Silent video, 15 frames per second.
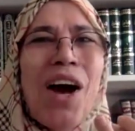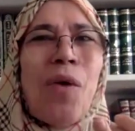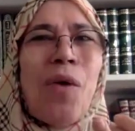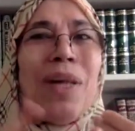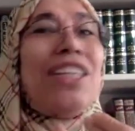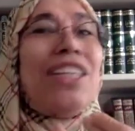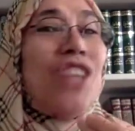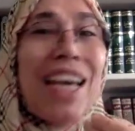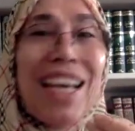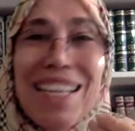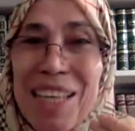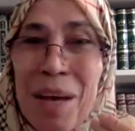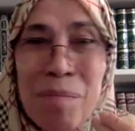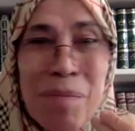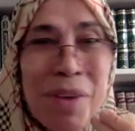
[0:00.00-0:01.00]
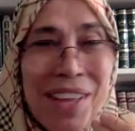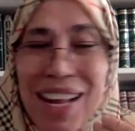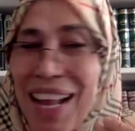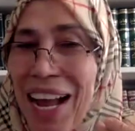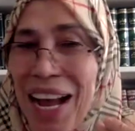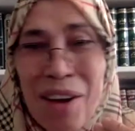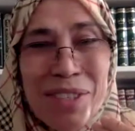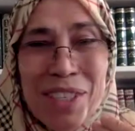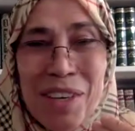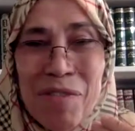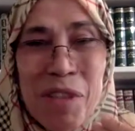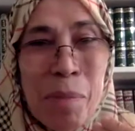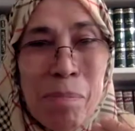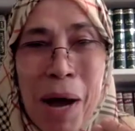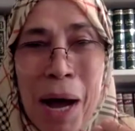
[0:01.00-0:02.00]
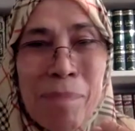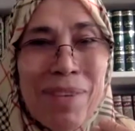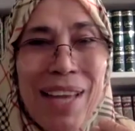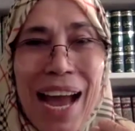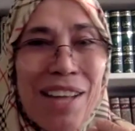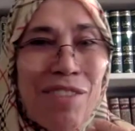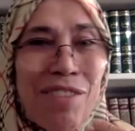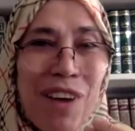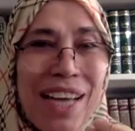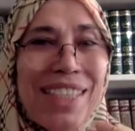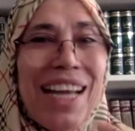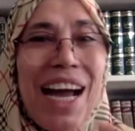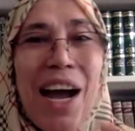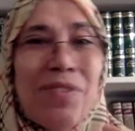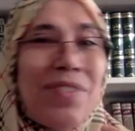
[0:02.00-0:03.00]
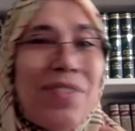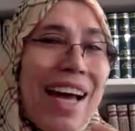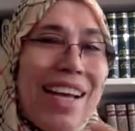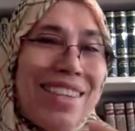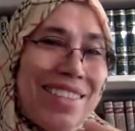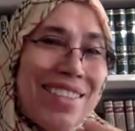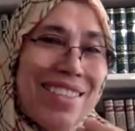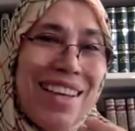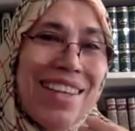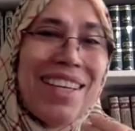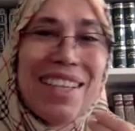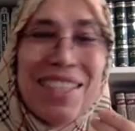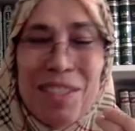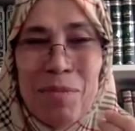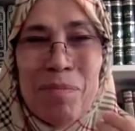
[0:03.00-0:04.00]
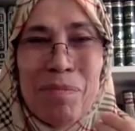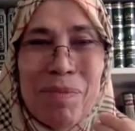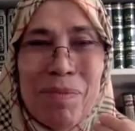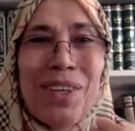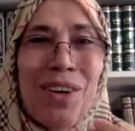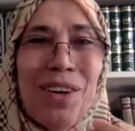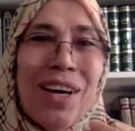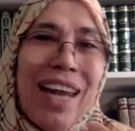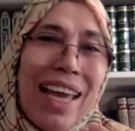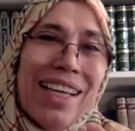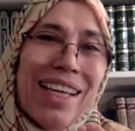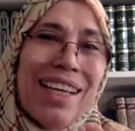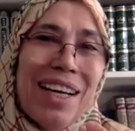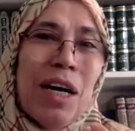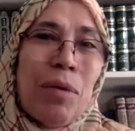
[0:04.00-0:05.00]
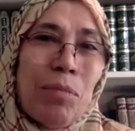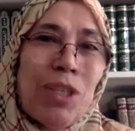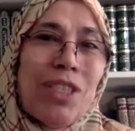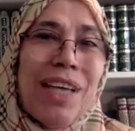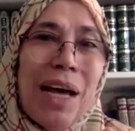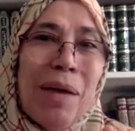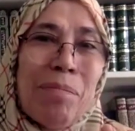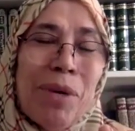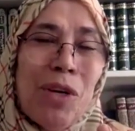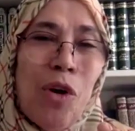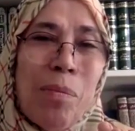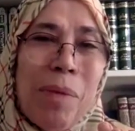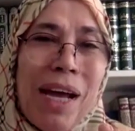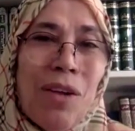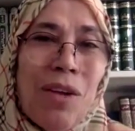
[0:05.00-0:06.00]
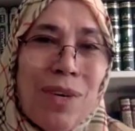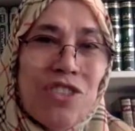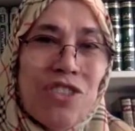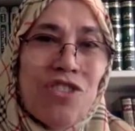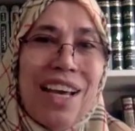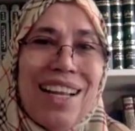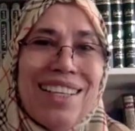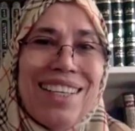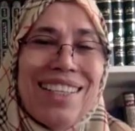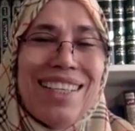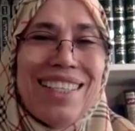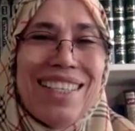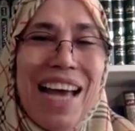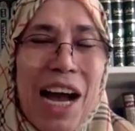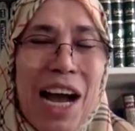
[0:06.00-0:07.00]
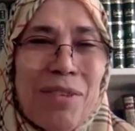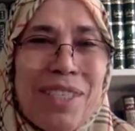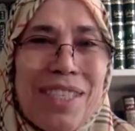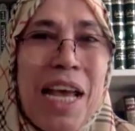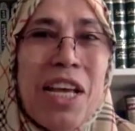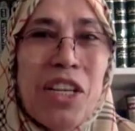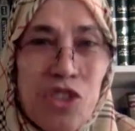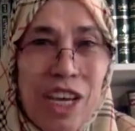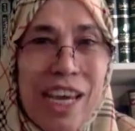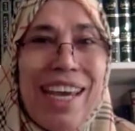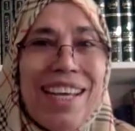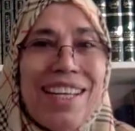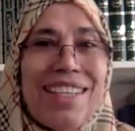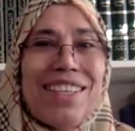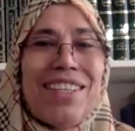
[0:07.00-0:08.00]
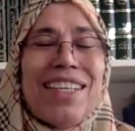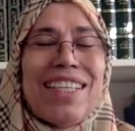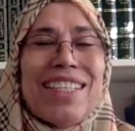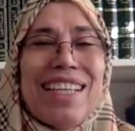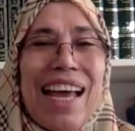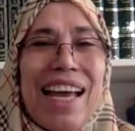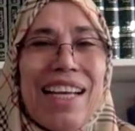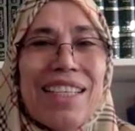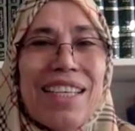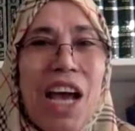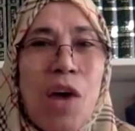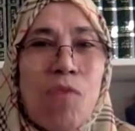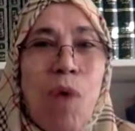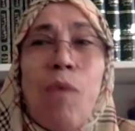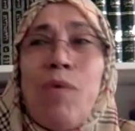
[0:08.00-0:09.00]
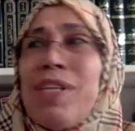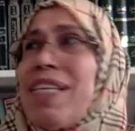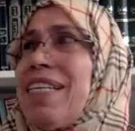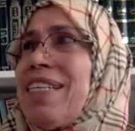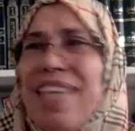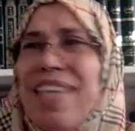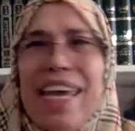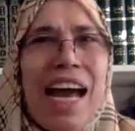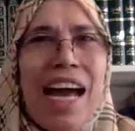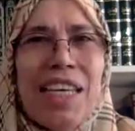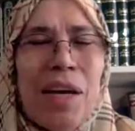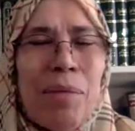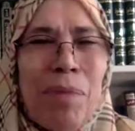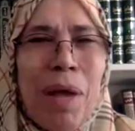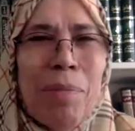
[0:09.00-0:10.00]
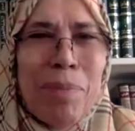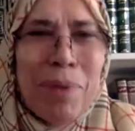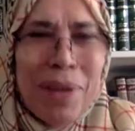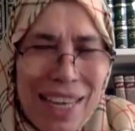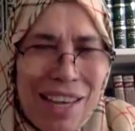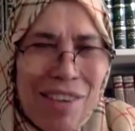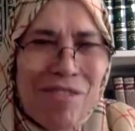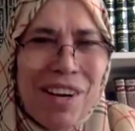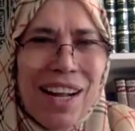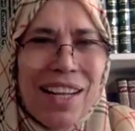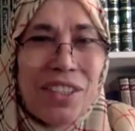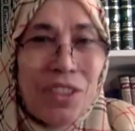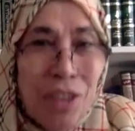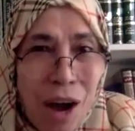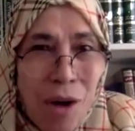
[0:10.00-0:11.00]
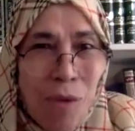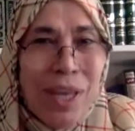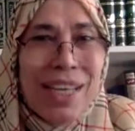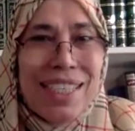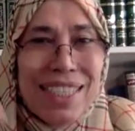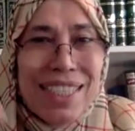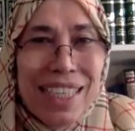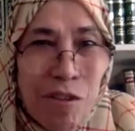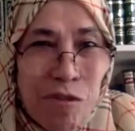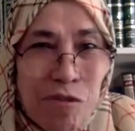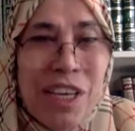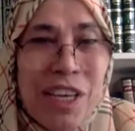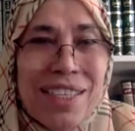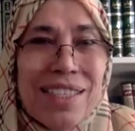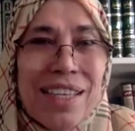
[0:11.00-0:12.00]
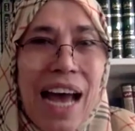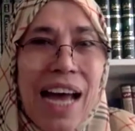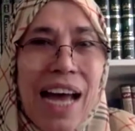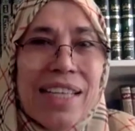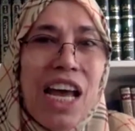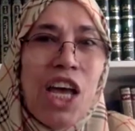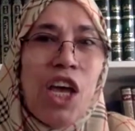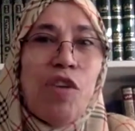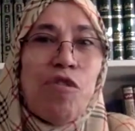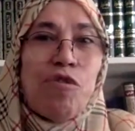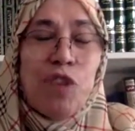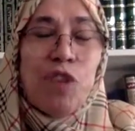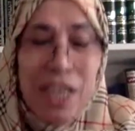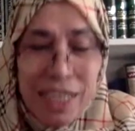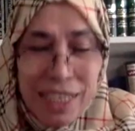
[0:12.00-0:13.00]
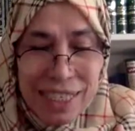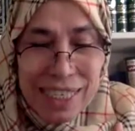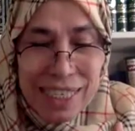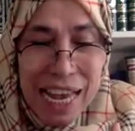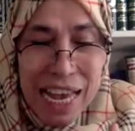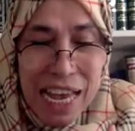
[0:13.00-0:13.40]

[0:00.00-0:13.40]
will jail them in their house if the mom dad find out that the son is you know, like uh, Mus'ab bin Umair was jailed in his house, chains in his legs. What would he say? I am a believer, knowing he's going to face that if his